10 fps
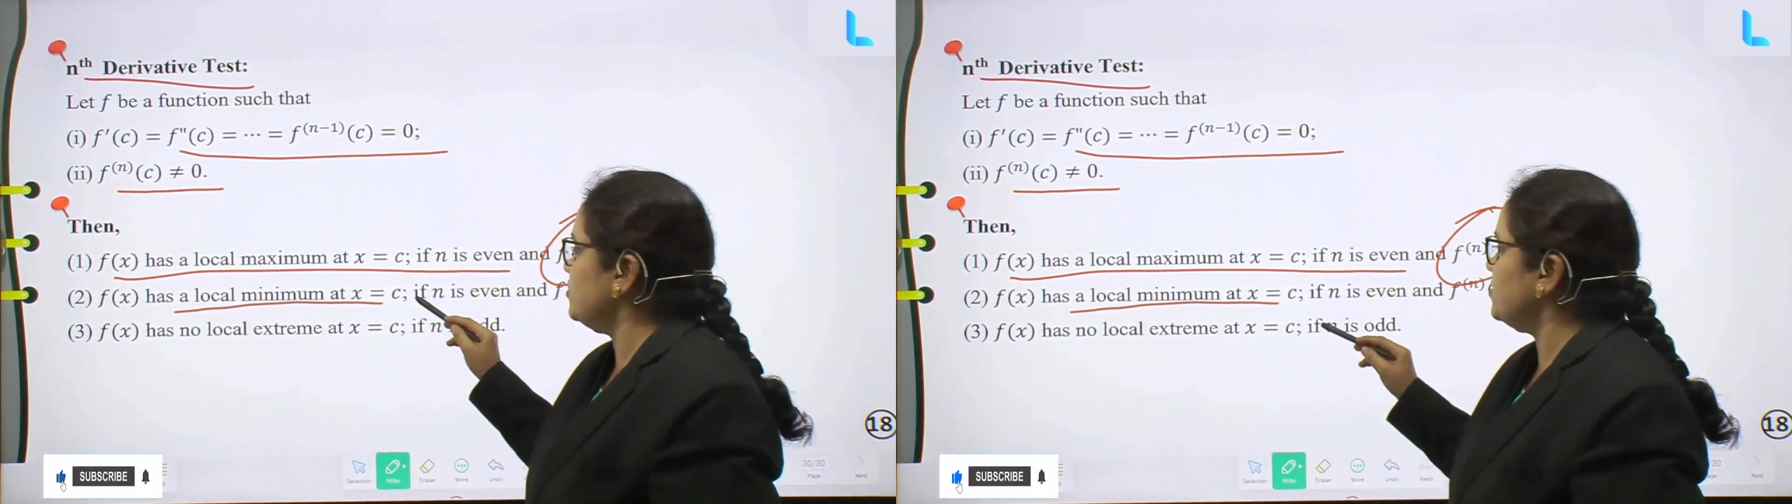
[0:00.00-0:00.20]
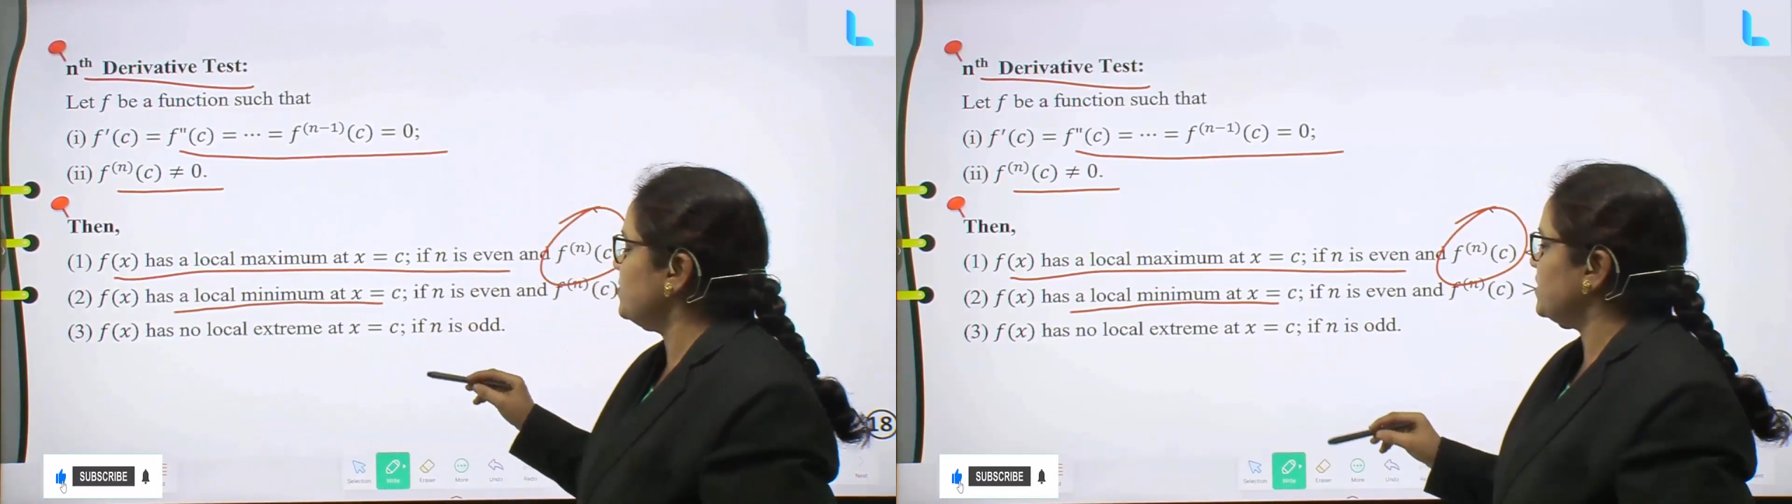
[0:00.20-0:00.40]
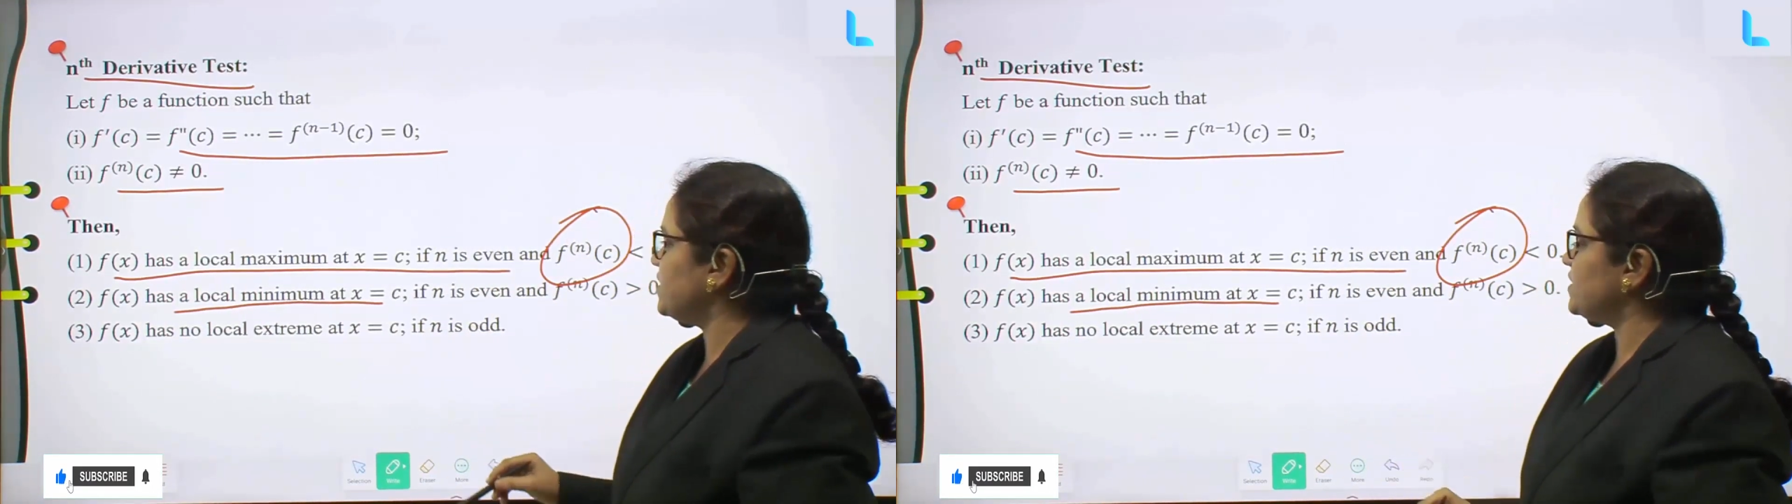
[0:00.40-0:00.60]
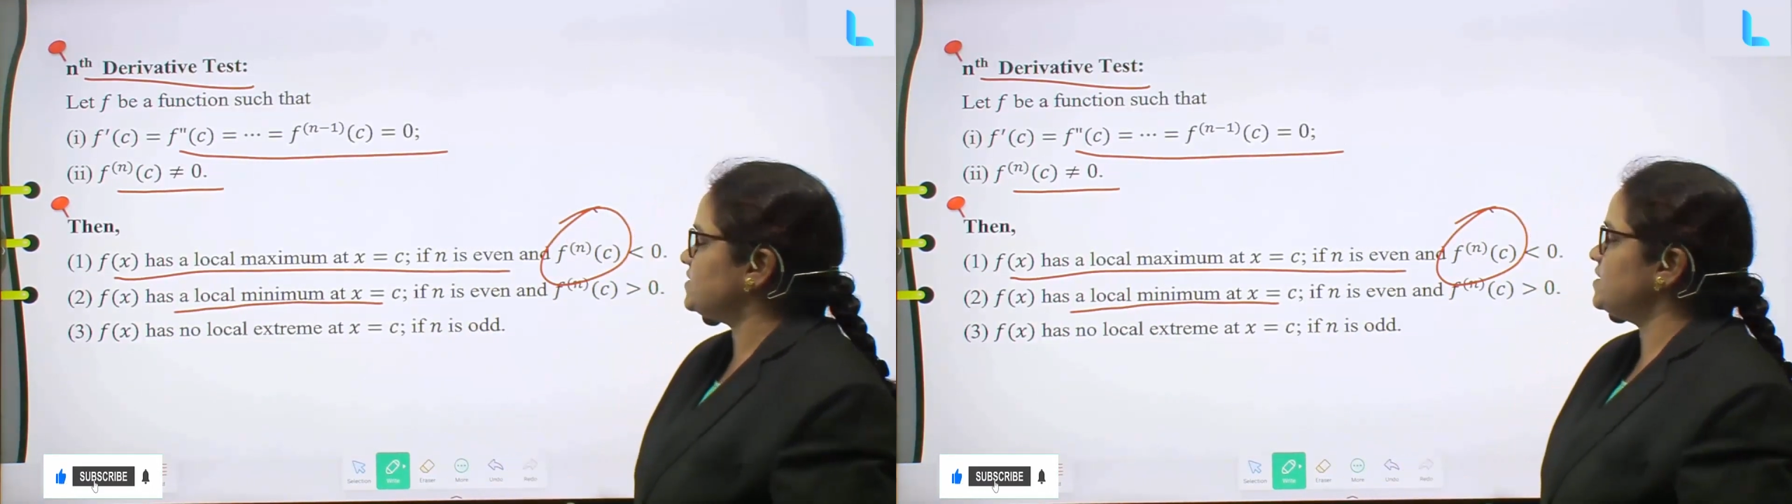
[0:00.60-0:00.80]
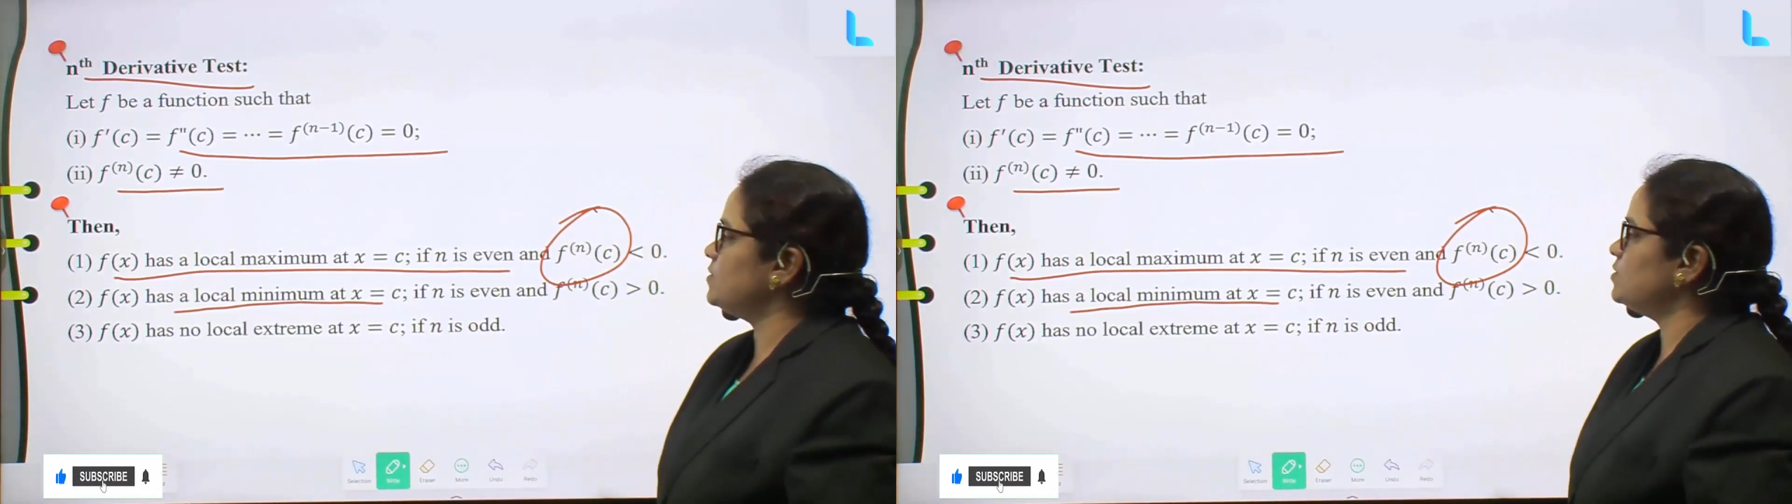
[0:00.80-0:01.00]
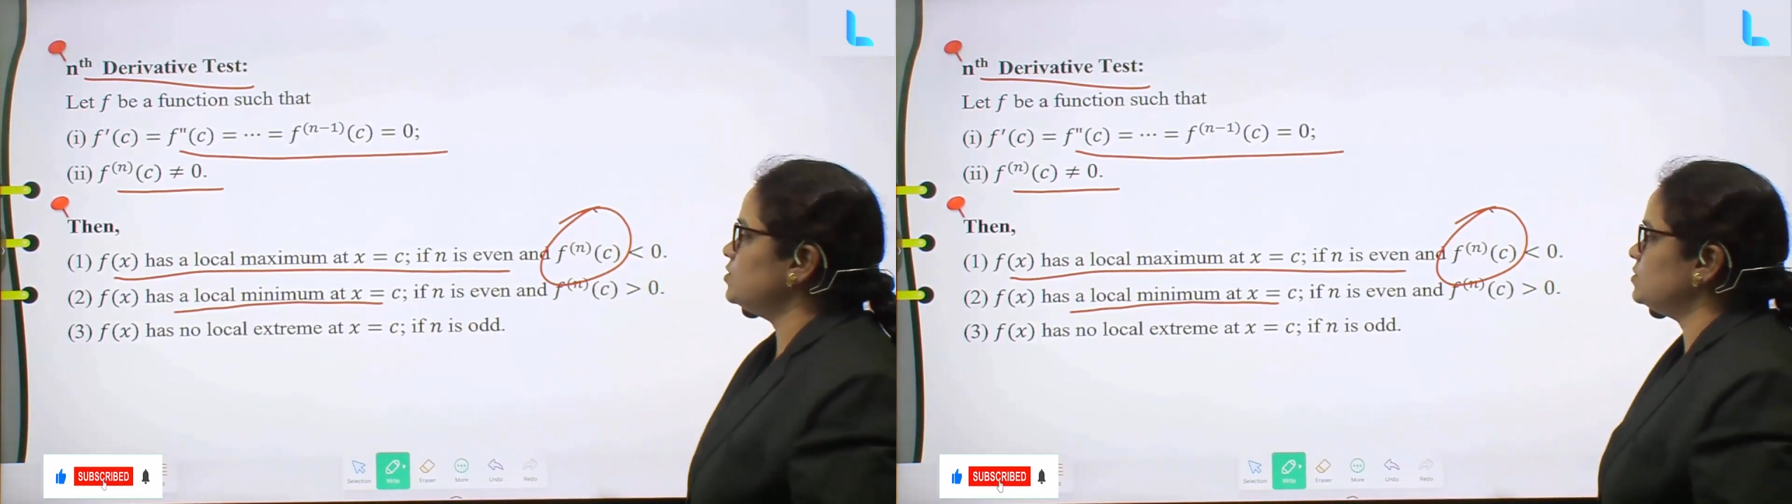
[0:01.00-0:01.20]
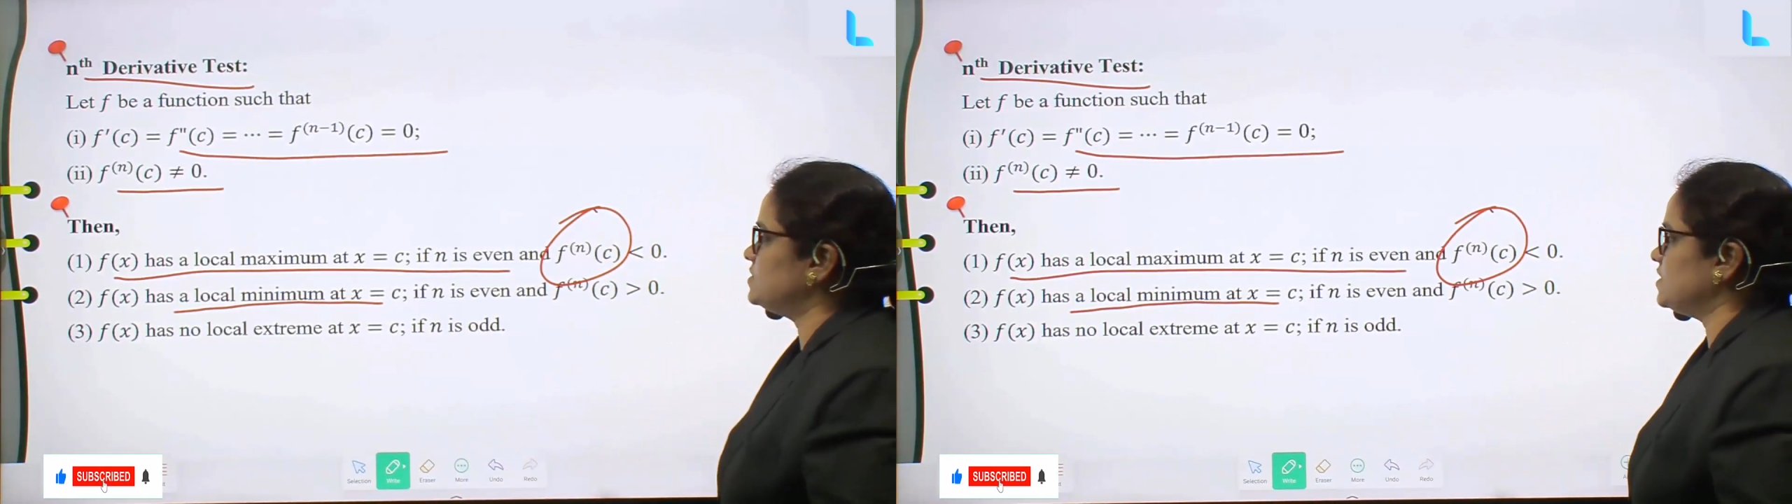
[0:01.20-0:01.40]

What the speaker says: minimum at x equal to